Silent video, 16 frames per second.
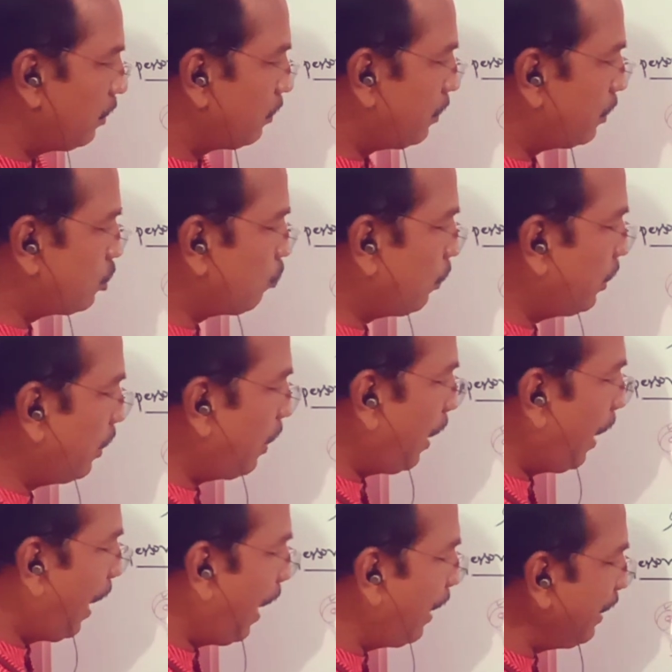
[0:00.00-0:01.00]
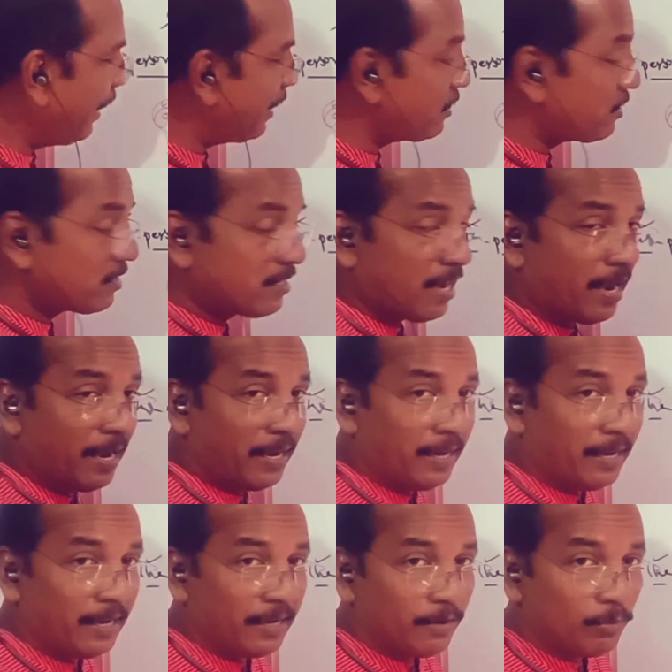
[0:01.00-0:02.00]
That's why here an SI
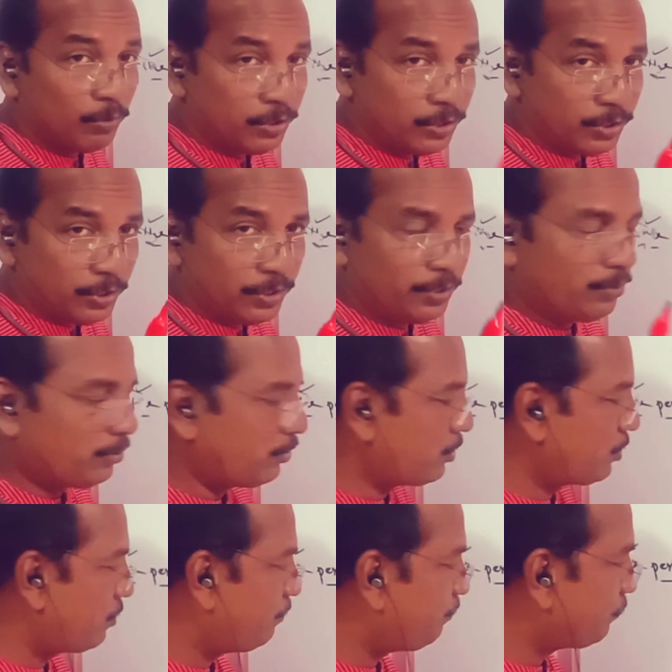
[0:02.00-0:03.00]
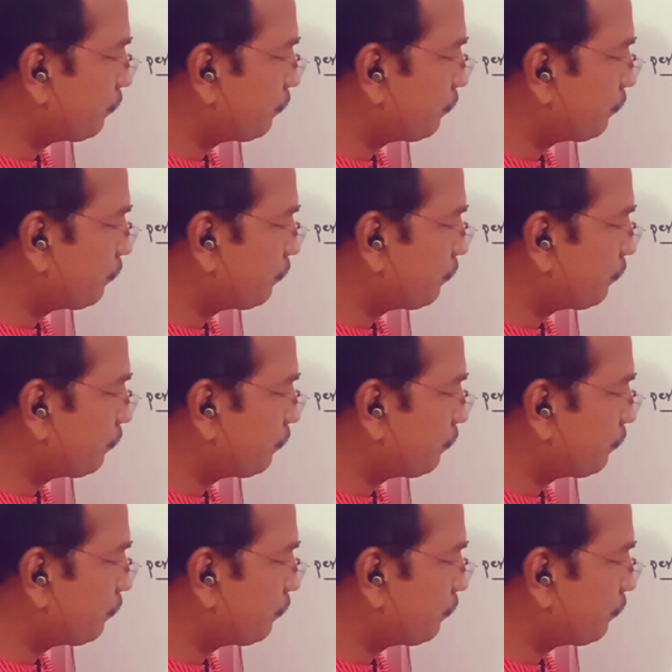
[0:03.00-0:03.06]
we should use.